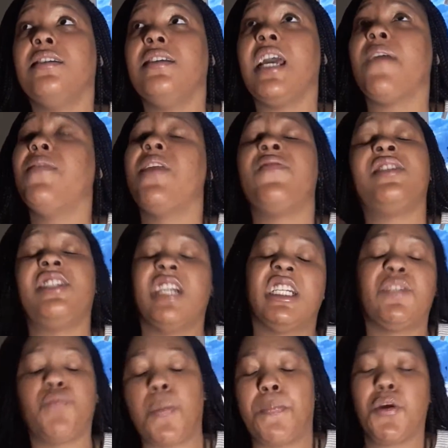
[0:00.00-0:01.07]
if it's
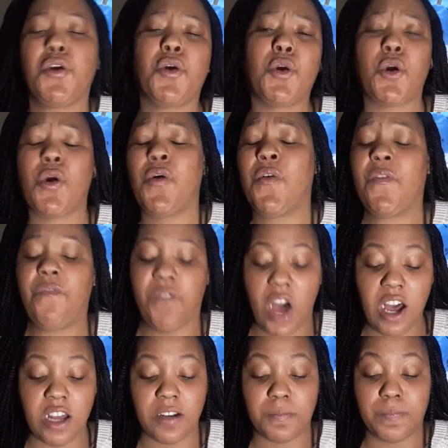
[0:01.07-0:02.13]
just for pure
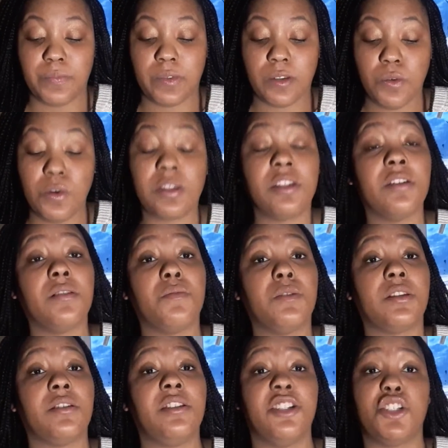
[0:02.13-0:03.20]
fun with
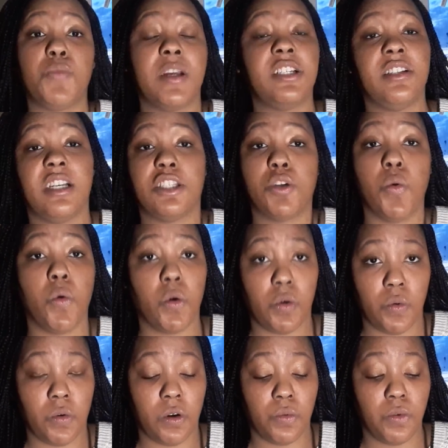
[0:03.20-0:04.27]
the situation that's going
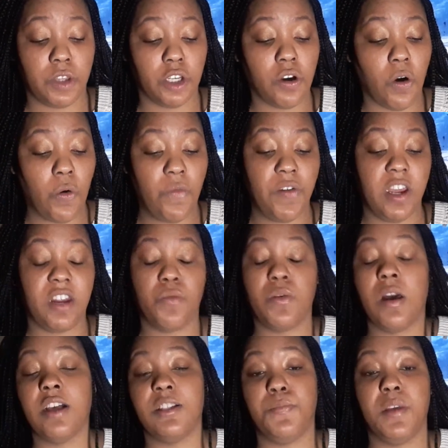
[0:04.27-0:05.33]
on with the COVID
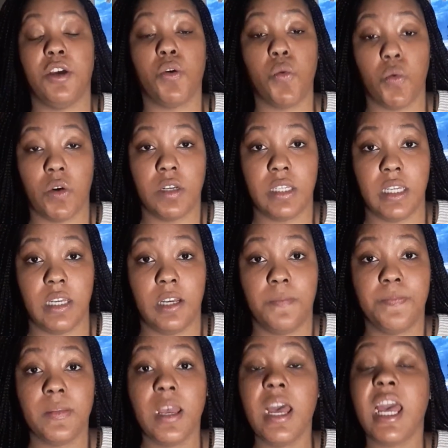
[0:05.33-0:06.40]
and us being quarantined.
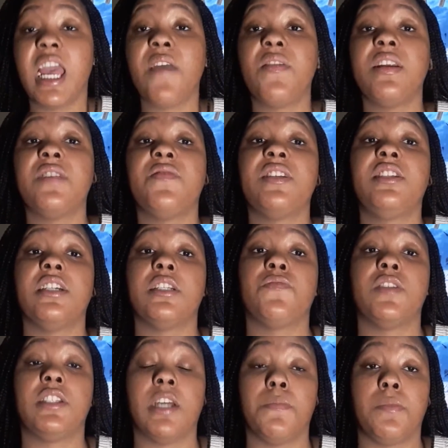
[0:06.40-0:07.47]
Even if it's just for
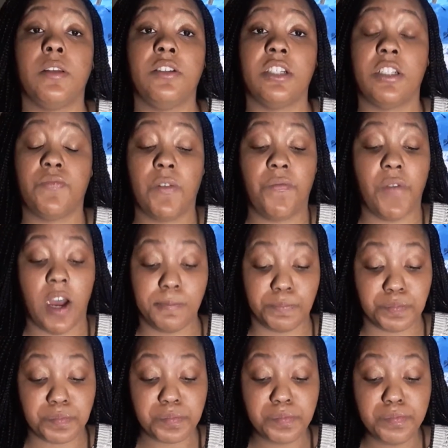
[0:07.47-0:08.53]
something, just for
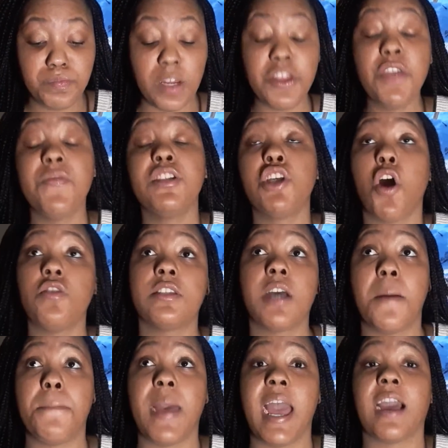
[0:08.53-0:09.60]
fun. The results
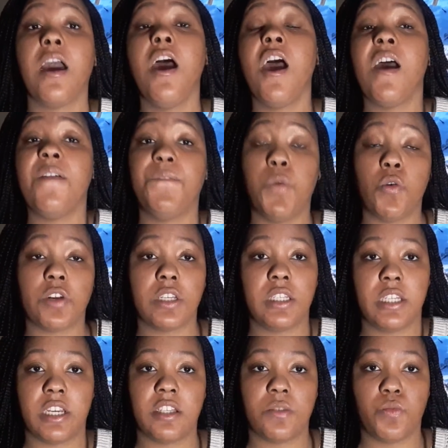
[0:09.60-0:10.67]
come back in 4 to
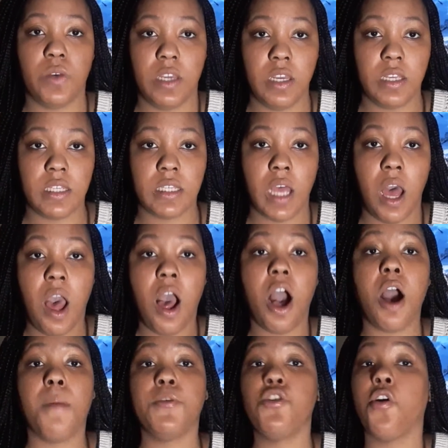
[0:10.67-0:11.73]
6 weeks.
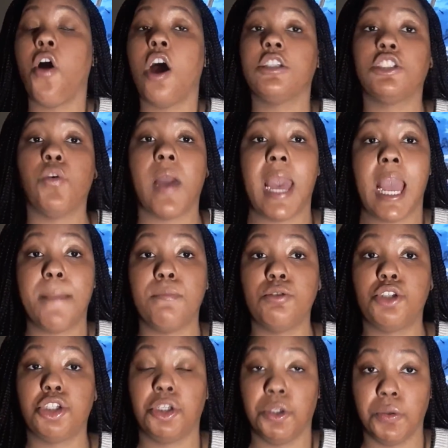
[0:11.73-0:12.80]
You're also able
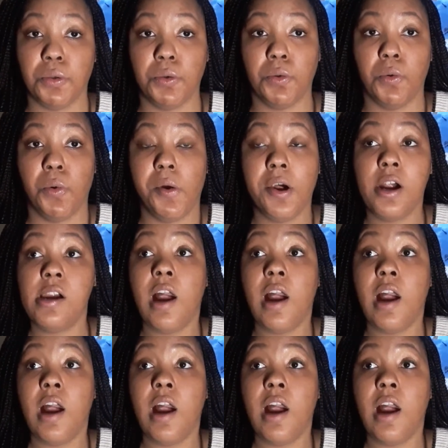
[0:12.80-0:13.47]
to